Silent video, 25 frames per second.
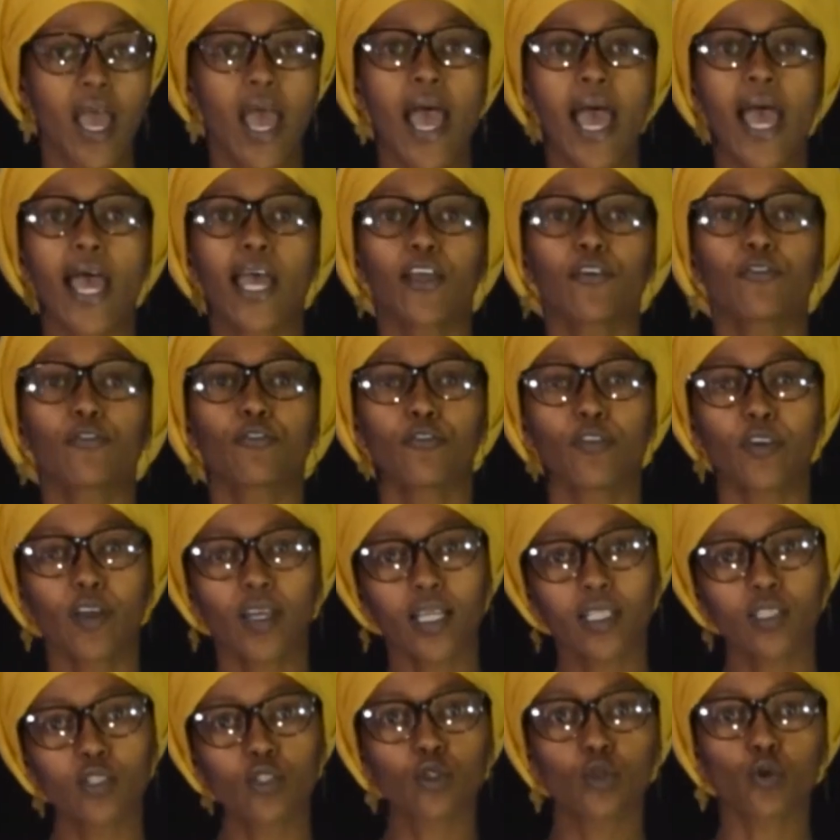I
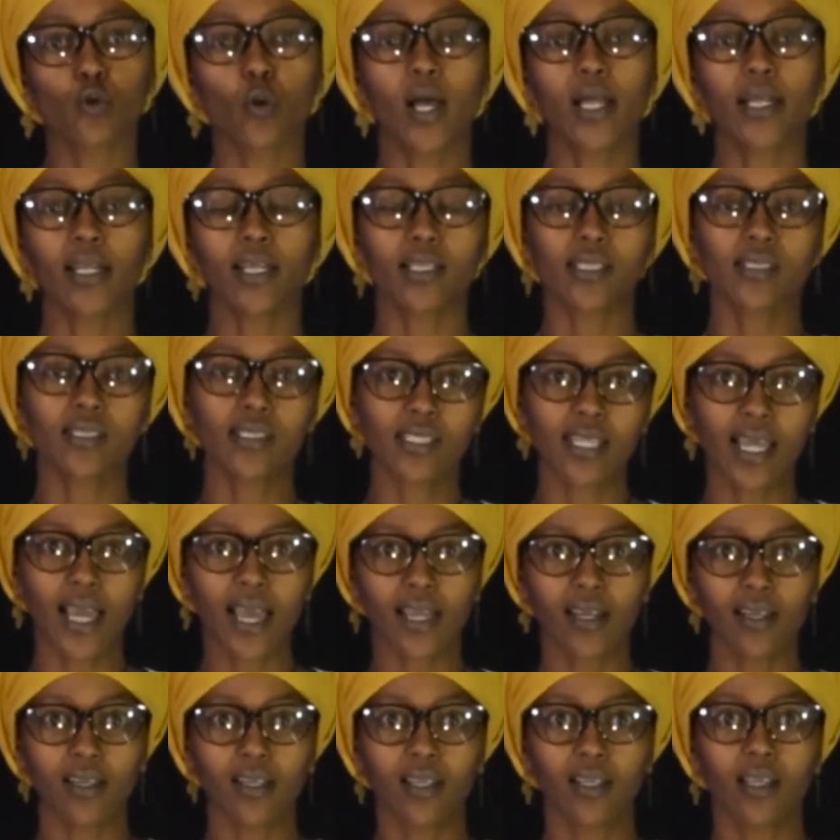failed to
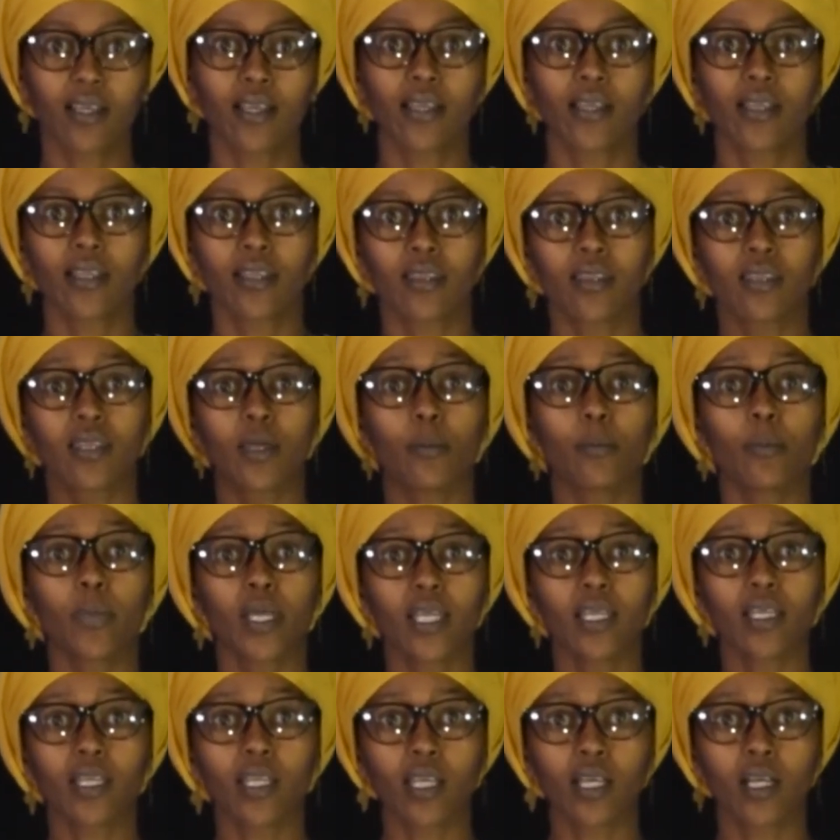understand the
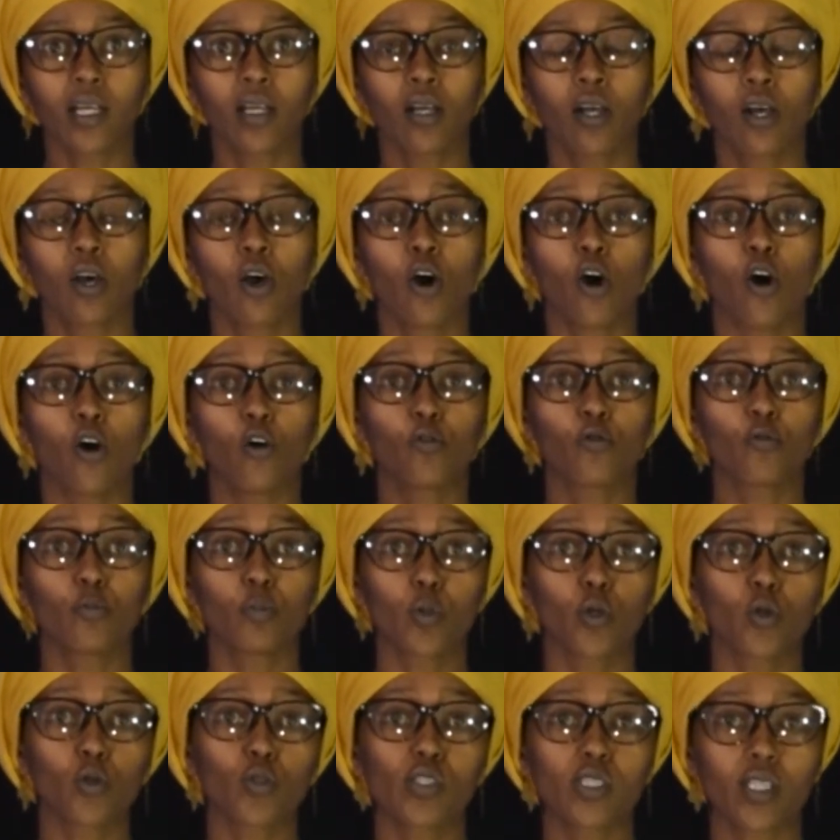meaning of
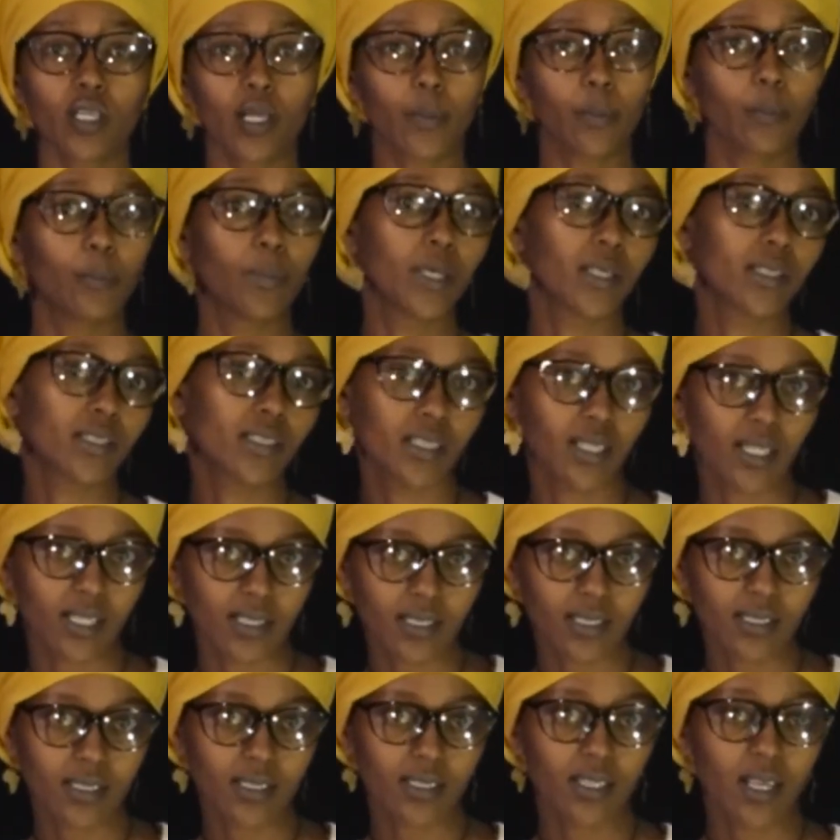music
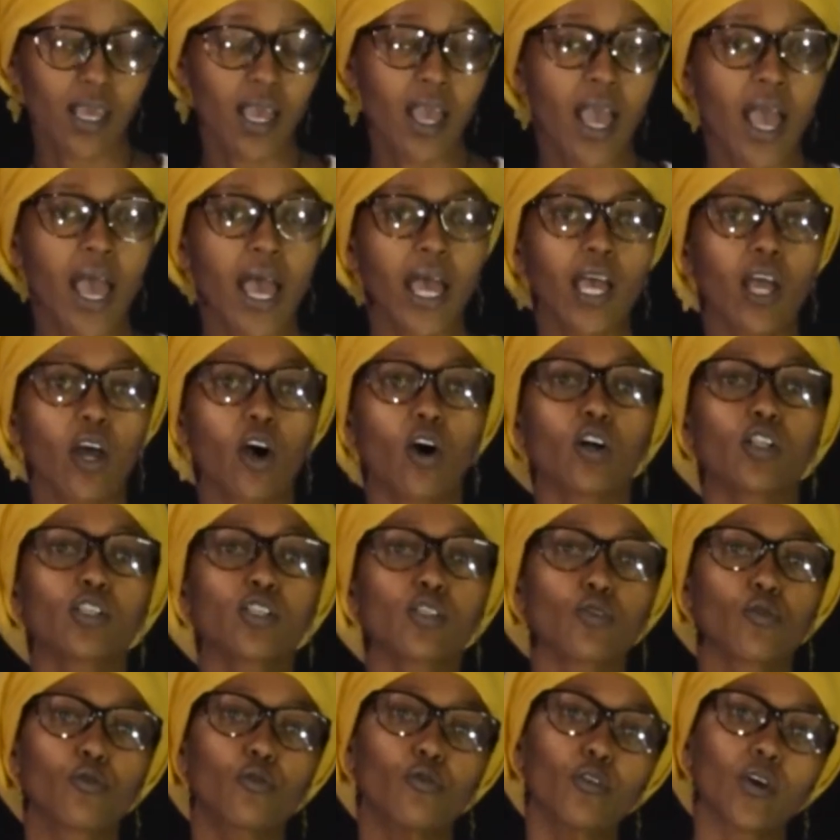business. I
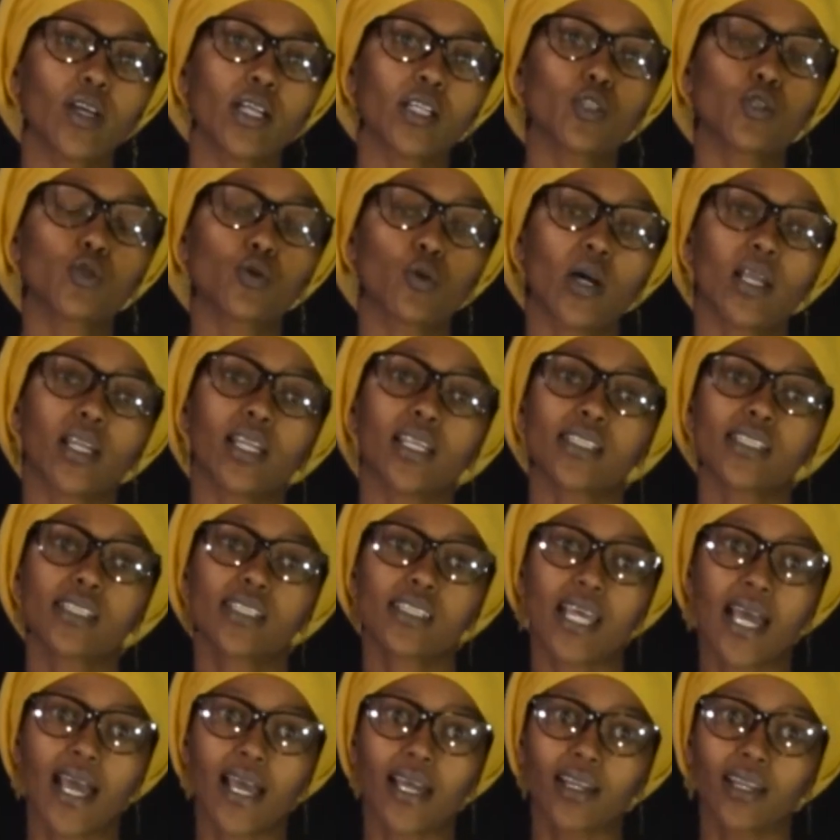also failed to
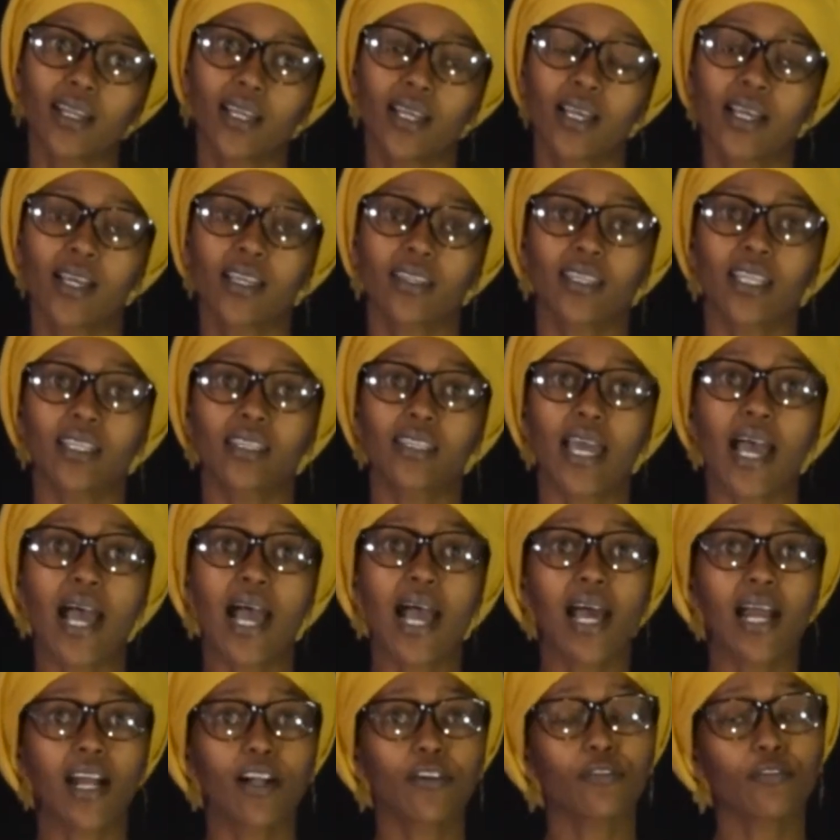understand that there
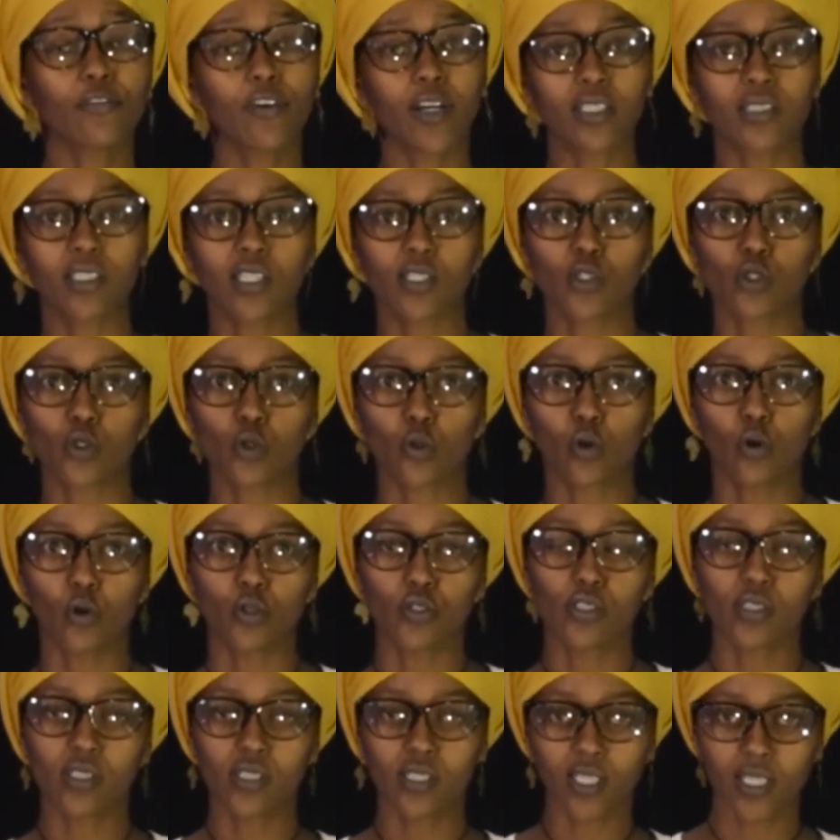are factors to
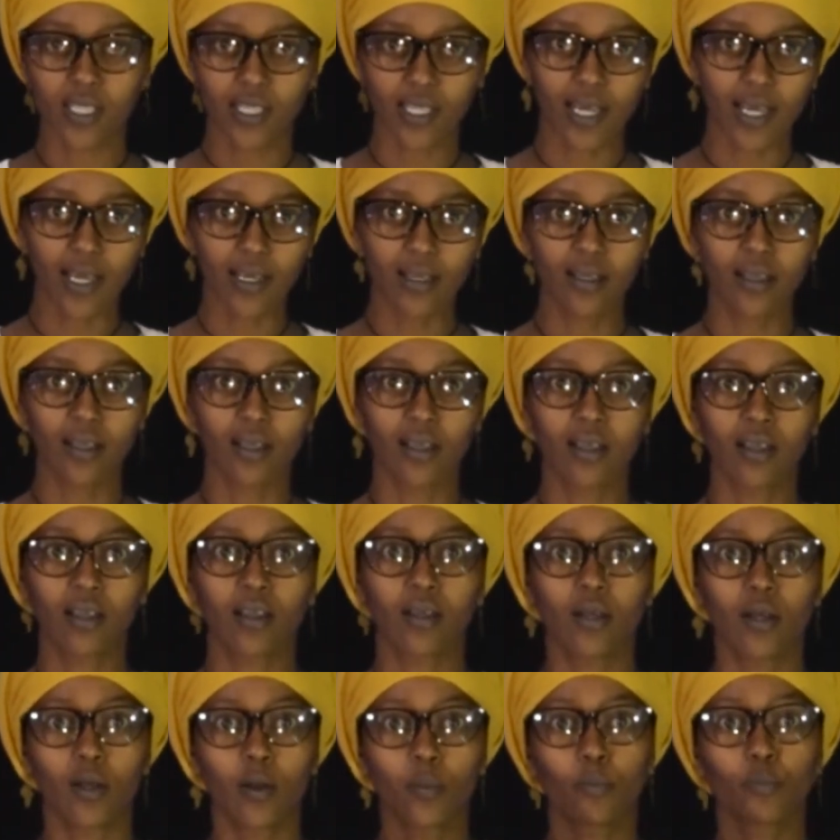consider
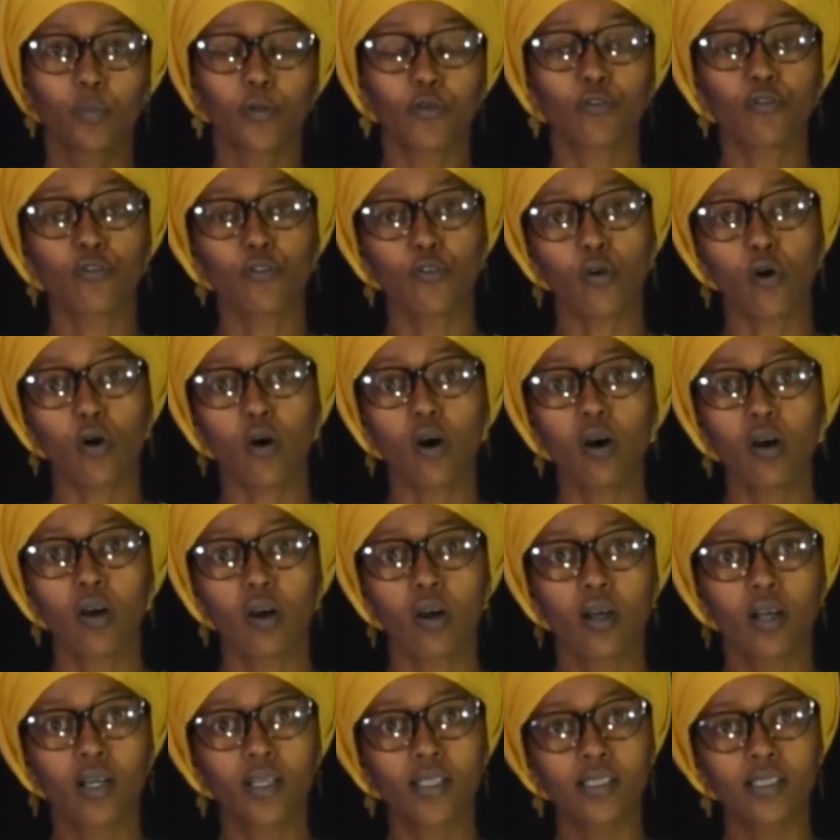before